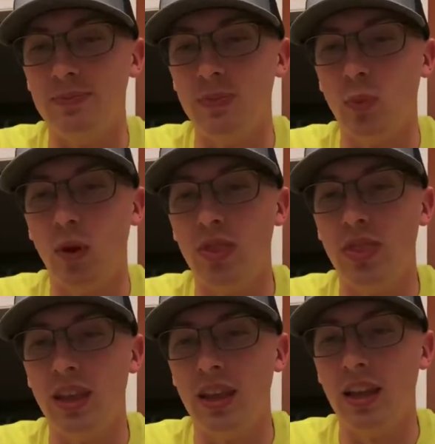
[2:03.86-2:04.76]
One
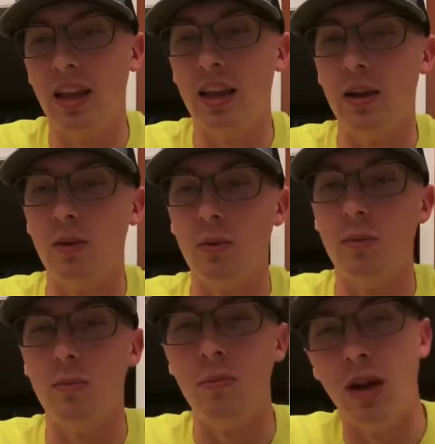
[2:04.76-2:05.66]
thing
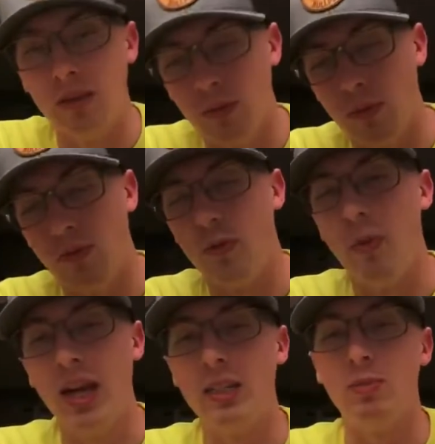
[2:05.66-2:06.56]
for
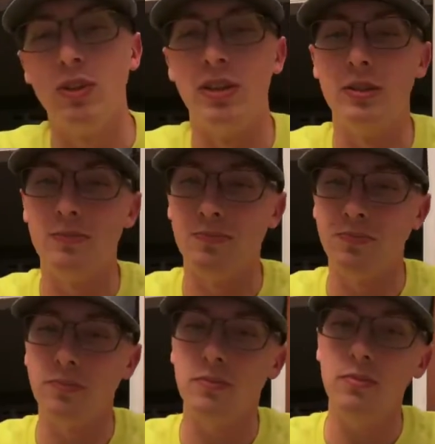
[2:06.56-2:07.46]
my splitter,
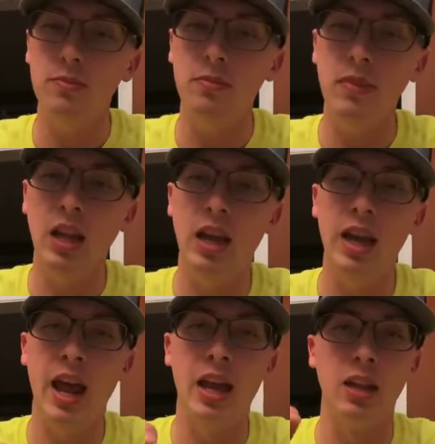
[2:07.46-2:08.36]
I
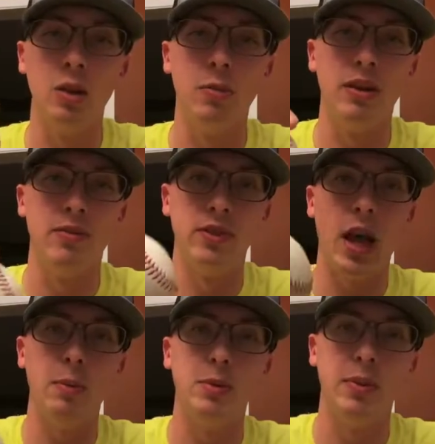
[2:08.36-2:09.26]
had a little bit of
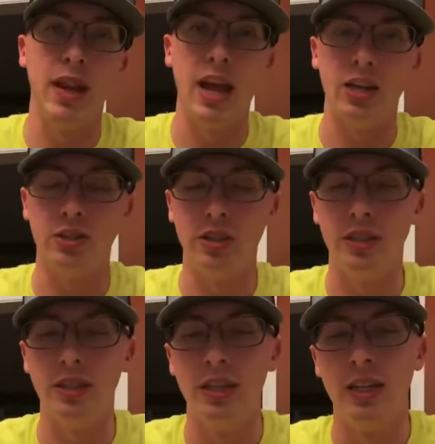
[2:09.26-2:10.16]
topspin action,
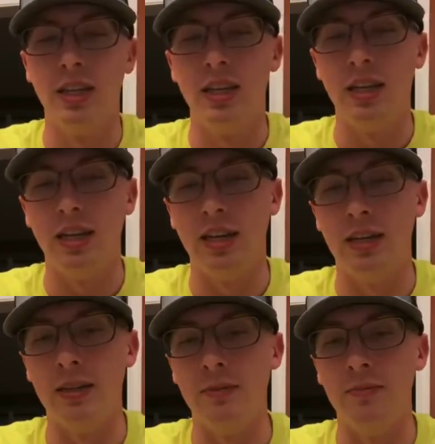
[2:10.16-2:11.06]

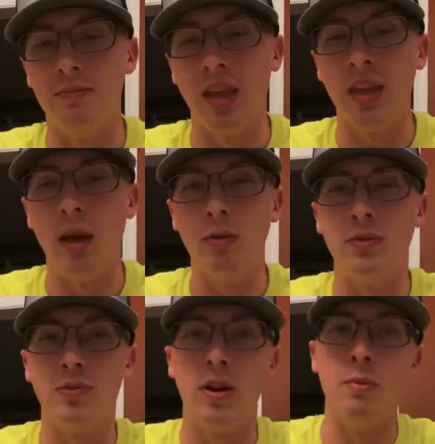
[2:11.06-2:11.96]
and that was
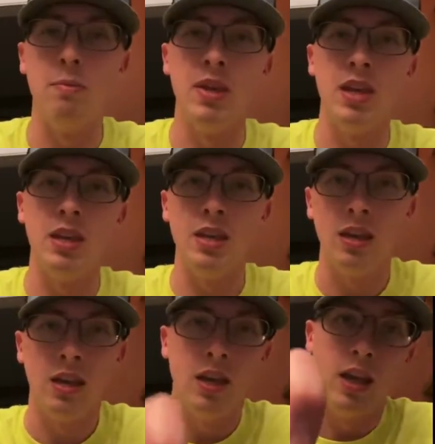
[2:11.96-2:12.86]
from me,
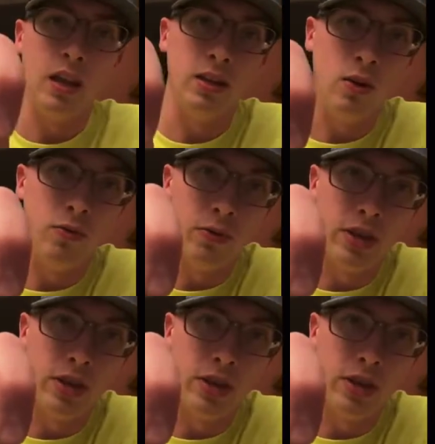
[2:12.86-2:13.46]
and hopefully you